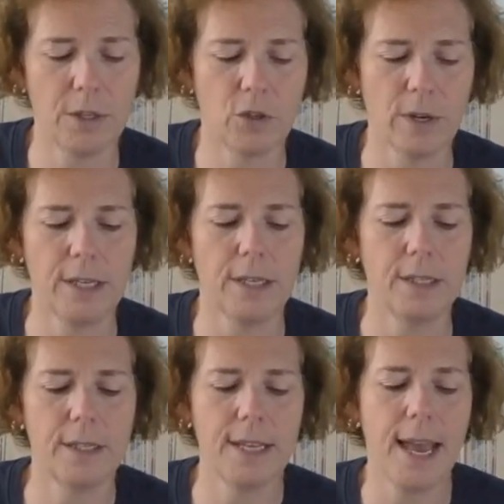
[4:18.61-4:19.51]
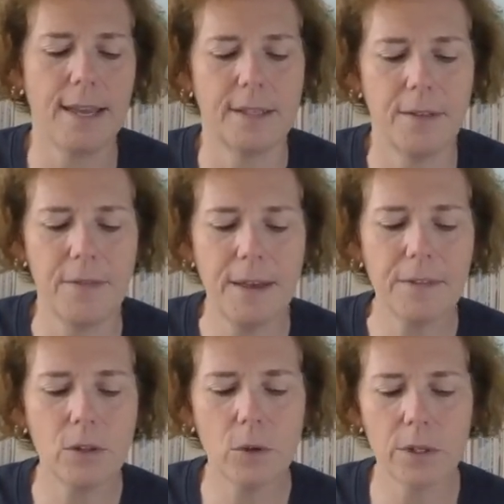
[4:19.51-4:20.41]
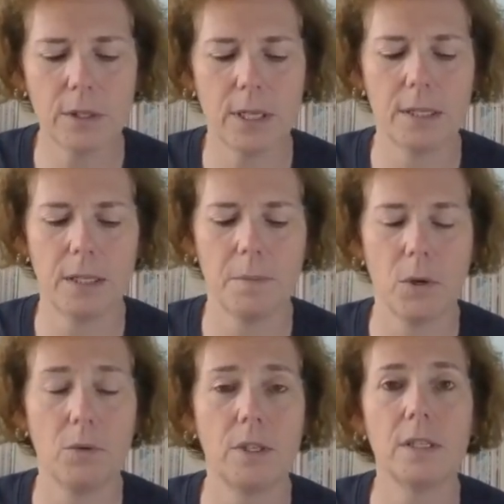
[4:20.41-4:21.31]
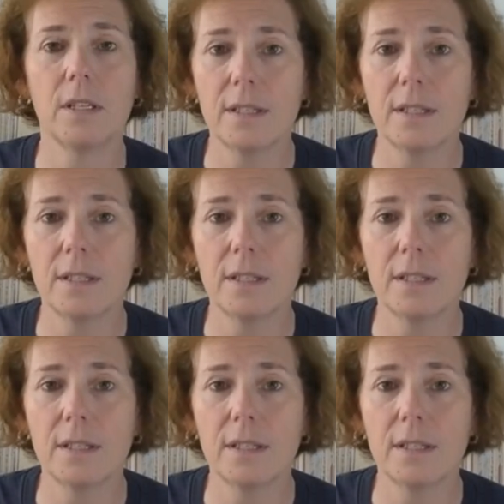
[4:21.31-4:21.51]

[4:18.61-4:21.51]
is written it says Then the Lord said to Moses,